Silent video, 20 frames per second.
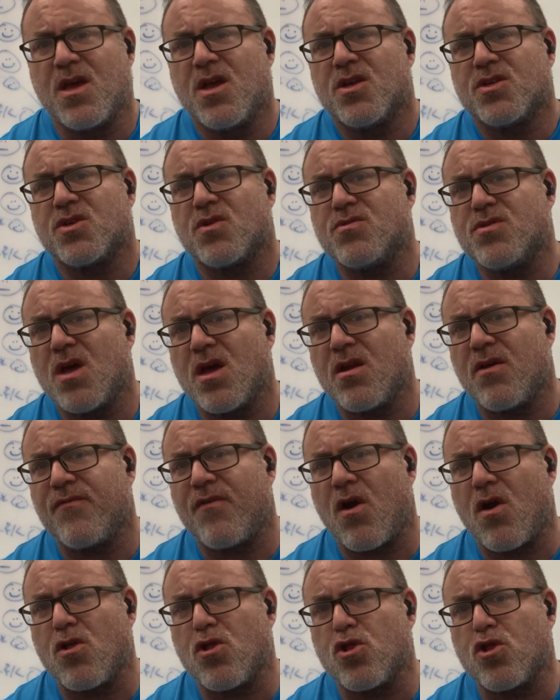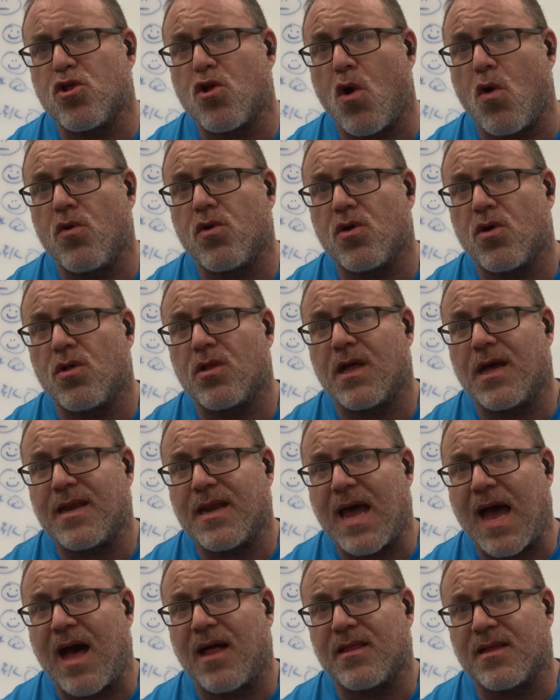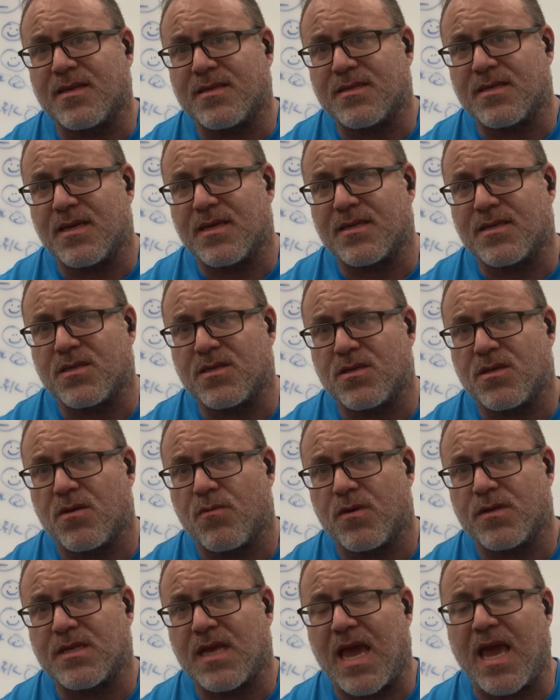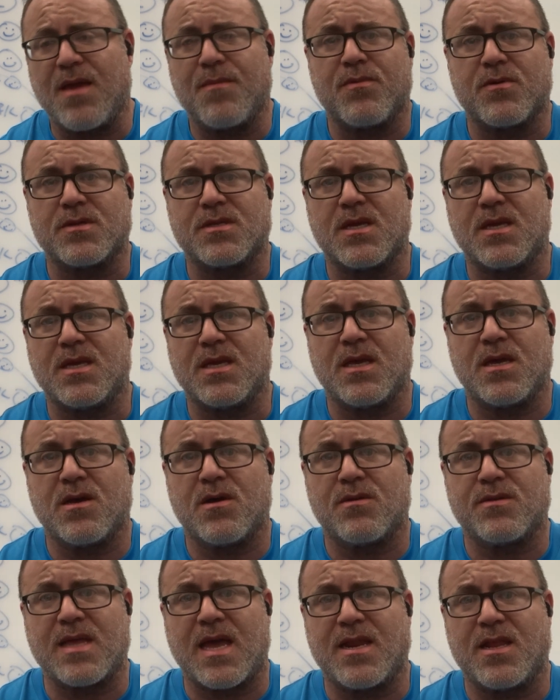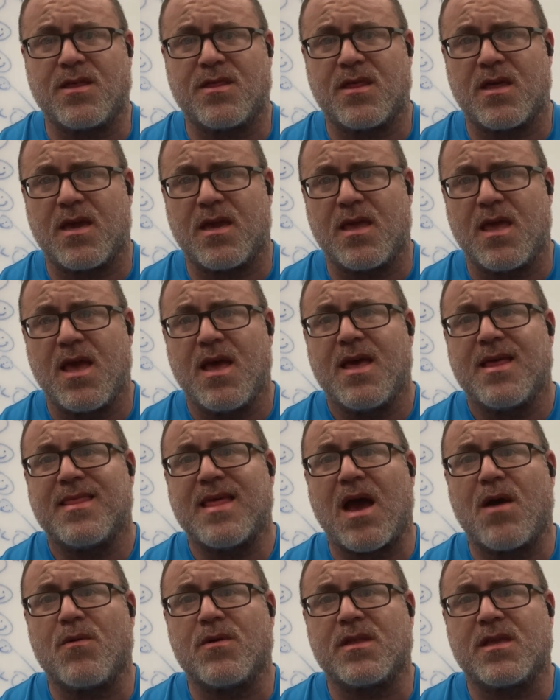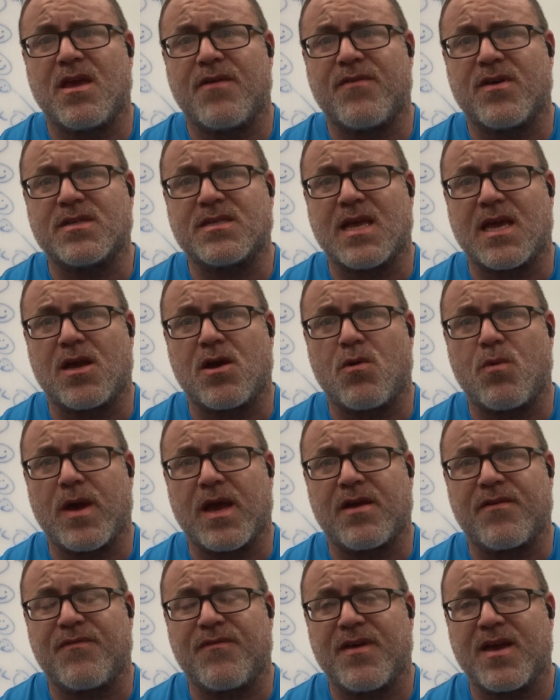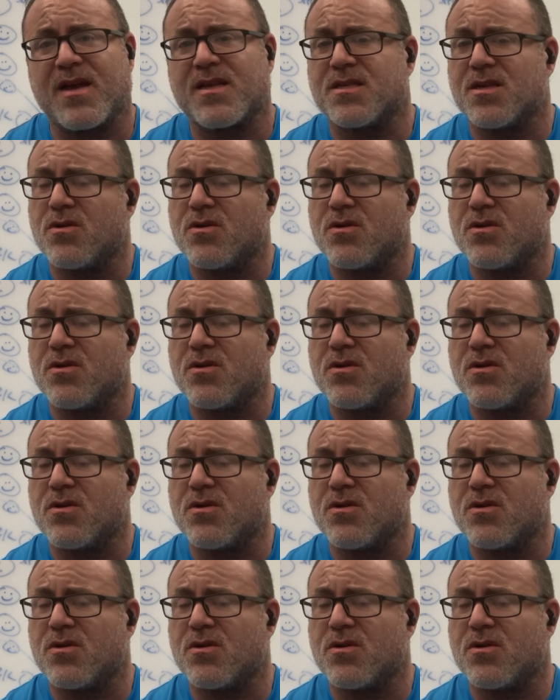So none of our local analysis was able to yield anything that would give us a quick fix.